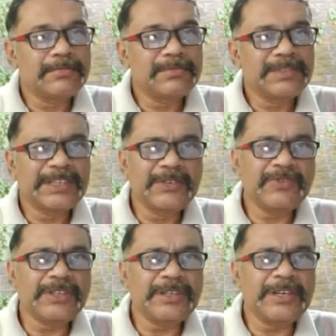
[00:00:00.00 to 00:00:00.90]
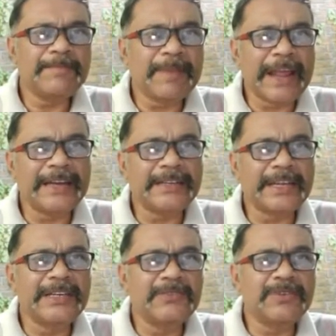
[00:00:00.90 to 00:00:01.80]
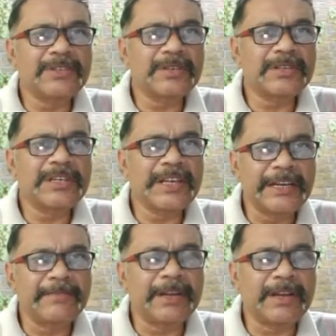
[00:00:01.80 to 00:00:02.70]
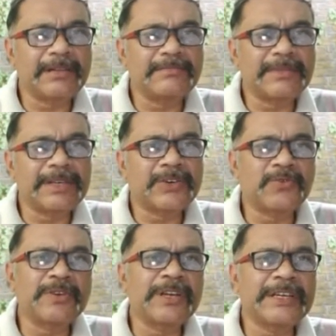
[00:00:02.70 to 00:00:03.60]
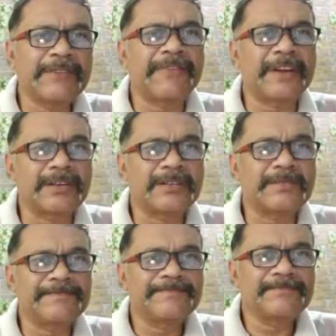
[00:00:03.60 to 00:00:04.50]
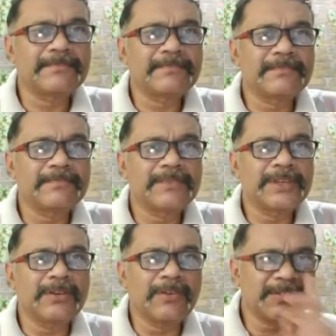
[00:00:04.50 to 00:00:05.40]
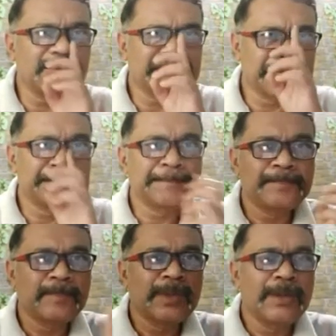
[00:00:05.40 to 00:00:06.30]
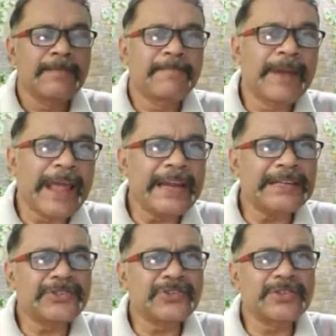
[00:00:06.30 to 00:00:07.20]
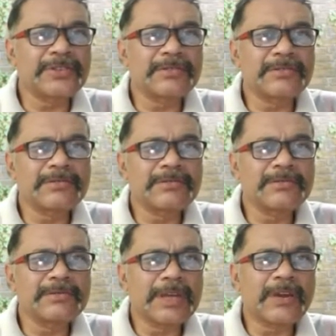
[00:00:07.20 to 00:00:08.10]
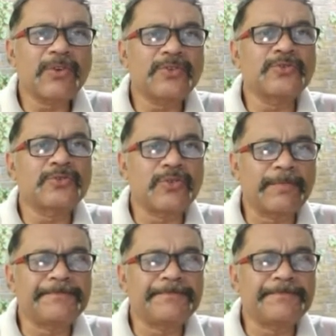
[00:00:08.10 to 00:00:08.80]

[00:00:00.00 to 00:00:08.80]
the nutrition in plant and nutrition in animal are totally different, because plants are autotroph.